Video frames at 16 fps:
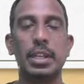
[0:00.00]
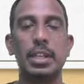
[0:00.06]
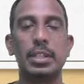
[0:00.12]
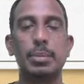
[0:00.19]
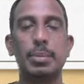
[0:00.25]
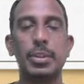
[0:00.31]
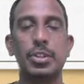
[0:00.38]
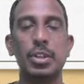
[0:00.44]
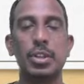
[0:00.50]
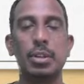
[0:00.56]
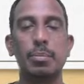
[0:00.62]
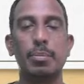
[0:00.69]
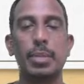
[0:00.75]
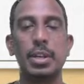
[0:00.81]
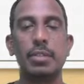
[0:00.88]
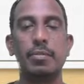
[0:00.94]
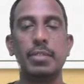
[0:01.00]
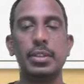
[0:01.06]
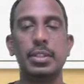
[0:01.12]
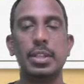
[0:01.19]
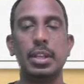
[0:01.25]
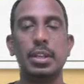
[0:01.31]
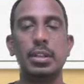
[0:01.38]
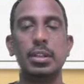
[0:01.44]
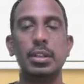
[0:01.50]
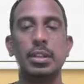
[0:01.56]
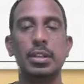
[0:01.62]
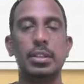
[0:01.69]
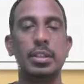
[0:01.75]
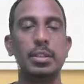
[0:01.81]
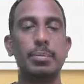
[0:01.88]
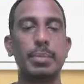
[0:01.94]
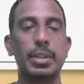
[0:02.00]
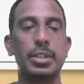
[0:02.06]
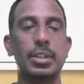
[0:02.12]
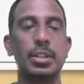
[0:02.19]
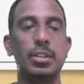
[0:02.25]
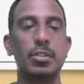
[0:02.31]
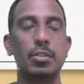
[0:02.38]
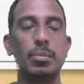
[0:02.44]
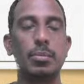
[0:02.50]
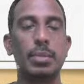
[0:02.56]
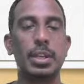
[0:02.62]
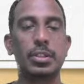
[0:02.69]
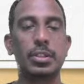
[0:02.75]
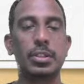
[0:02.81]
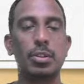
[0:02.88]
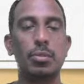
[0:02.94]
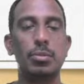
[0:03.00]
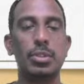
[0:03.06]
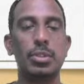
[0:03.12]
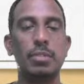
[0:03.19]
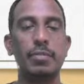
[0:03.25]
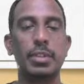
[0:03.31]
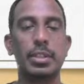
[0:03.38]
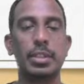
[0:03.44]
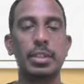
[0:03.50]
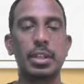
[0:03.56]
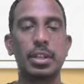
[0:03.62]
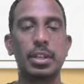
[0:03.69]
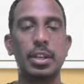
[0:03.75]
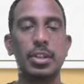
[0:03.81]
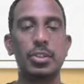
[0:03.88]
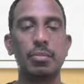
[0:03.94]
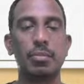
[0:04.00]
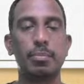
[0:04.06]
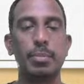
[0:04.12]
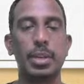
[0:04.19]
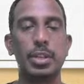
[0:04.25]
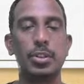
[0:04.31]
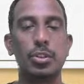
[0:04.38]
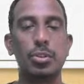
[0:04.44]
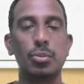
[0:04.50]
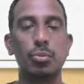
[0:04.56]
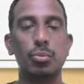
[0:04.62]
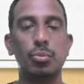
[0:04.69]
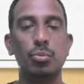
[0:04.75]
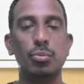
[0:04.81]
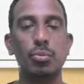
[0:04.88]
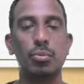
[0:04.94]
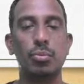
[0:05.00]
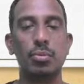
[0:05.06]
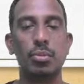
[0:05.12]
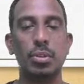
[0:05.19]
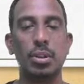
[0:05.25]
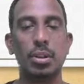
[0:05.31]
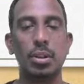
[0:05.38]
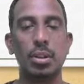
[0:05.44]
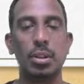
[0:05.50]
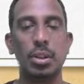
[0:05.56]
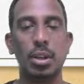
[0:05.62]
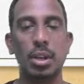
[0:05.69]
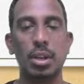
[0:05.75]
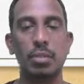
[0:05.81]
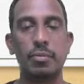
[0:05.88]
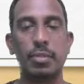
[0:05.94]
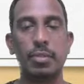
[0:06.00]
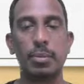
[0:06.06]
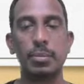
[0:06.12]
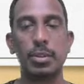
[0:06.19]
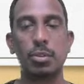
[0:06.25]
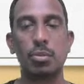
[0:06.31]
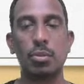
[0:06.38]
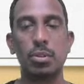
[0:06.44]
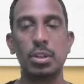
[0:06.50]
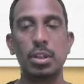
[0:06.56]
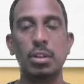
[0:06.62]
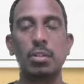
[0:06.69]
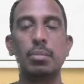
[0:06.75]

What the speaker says: a special blood vessel, which is present in the blood exclusively for circulation of blood to and from the cardiac